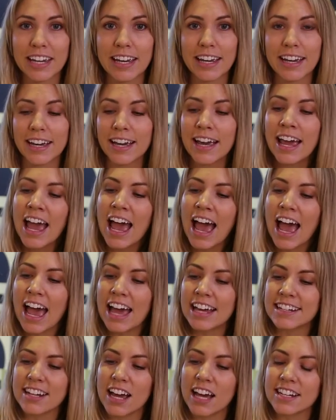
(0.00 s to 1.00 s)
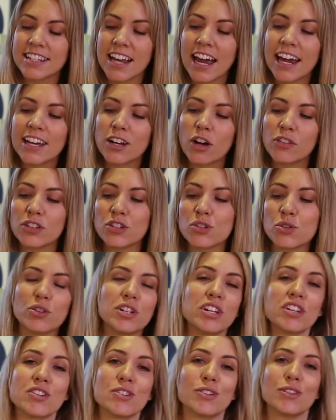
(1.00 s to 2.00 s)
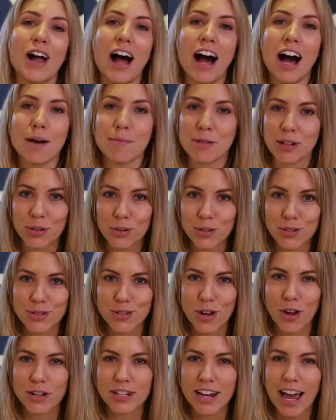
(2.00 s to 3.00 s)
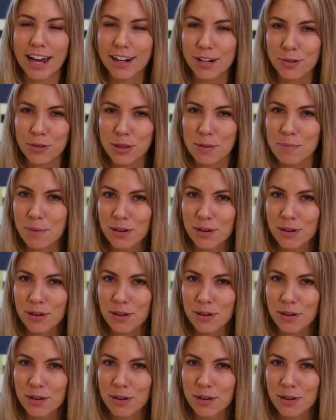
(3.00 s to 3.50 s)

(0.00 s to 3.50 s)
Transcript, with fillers: here, and a take on the traditional almond croissant added with a